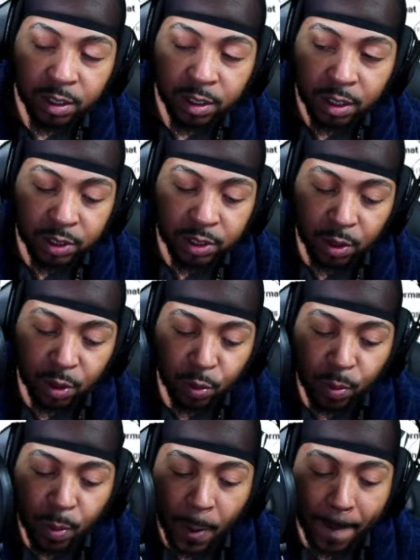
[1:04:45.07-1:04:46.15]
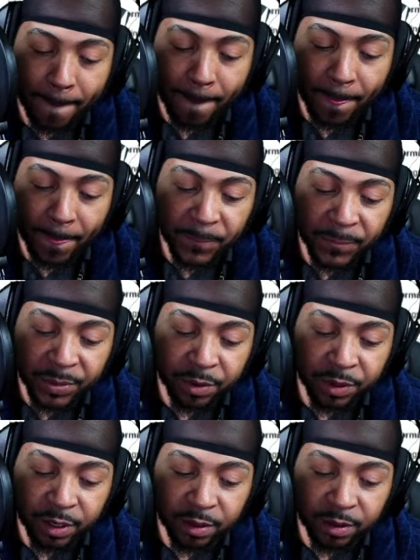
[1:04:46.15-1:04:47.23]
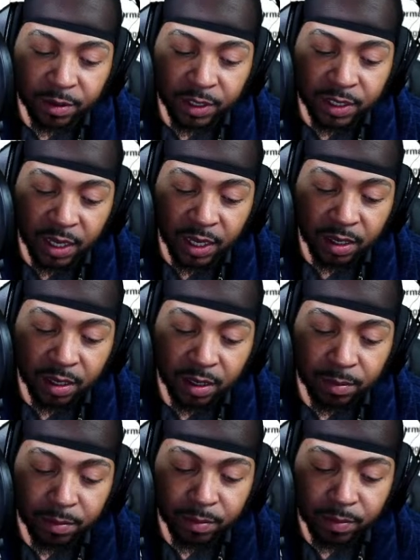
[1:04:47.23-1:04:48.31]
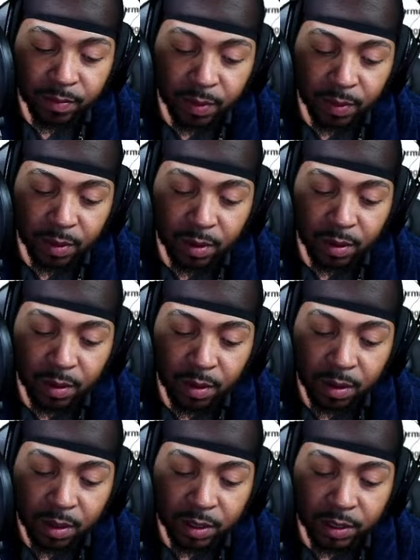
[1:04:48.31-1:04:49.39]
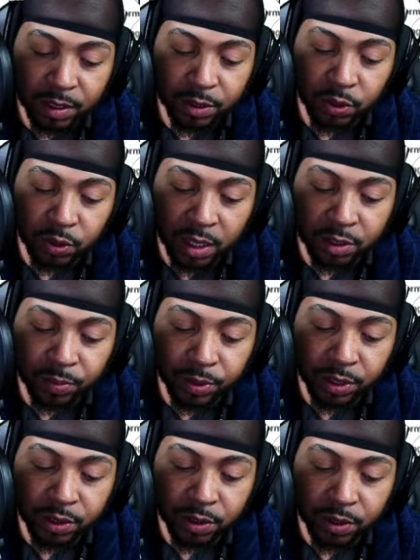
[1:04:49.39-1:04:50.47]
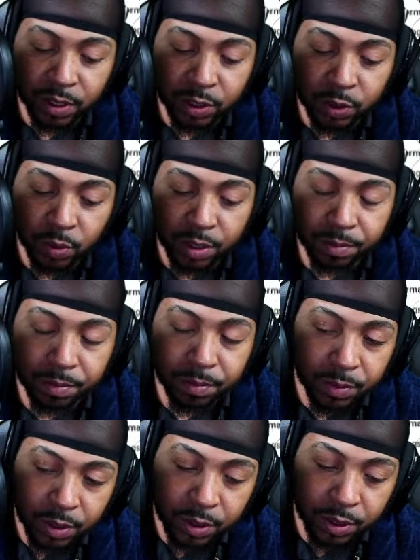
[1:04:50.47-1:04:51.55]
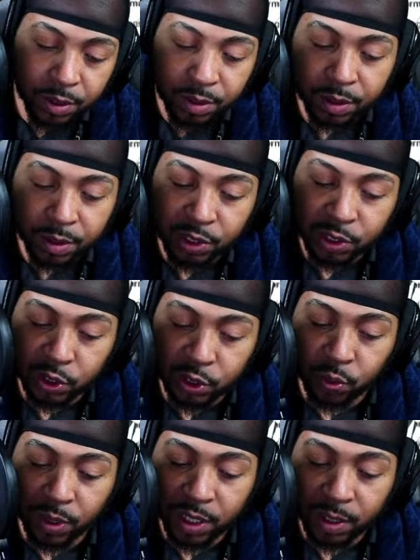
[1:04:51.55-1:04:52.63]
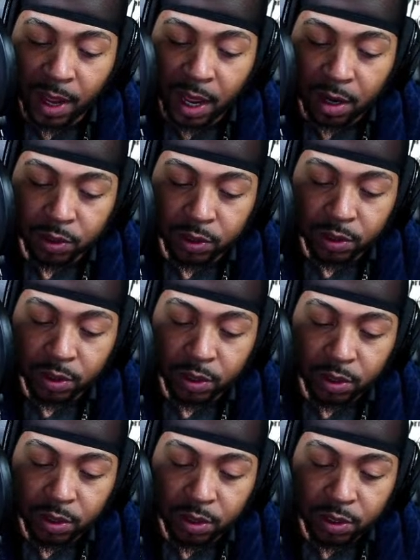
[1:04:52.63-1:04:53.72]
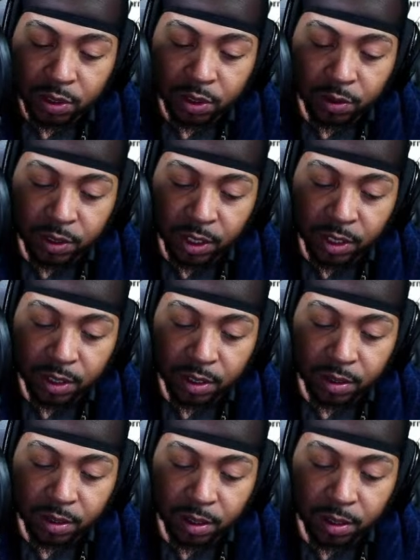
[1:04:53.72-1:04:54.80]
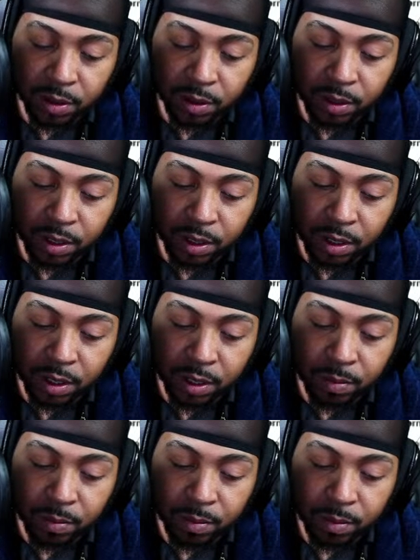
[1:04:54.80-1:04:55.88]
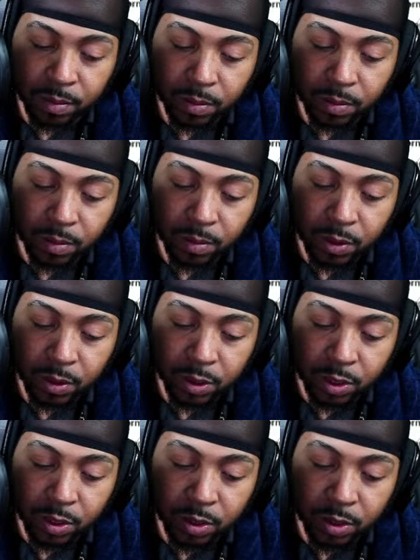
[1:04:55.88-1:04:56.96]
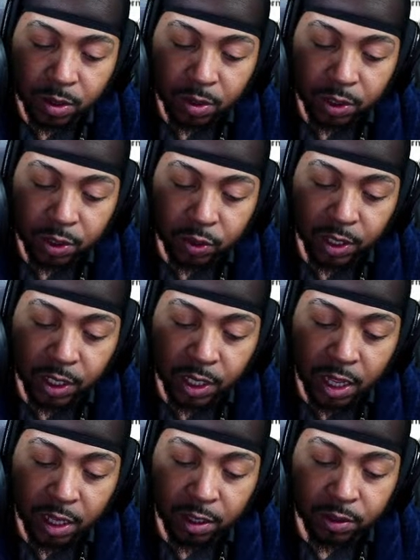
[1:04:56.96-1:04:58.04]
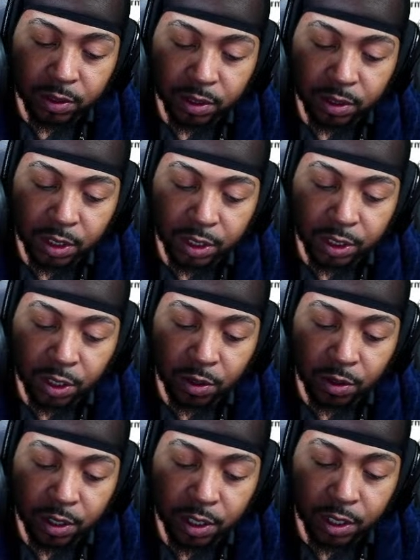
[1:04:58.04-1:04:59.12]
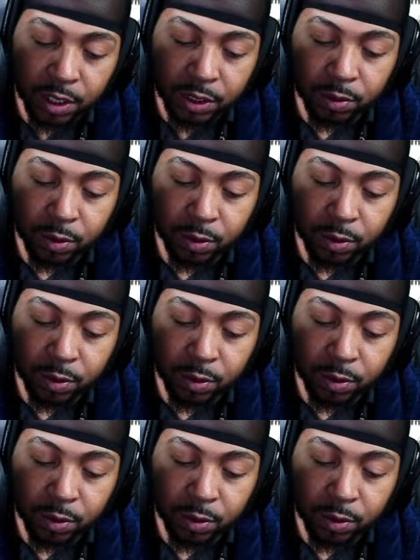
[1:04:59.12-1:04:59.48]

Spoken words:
So you're literally taking, they're $2 a piece, so that's what, 20 bottles. So you're taking literally $20 and turning it into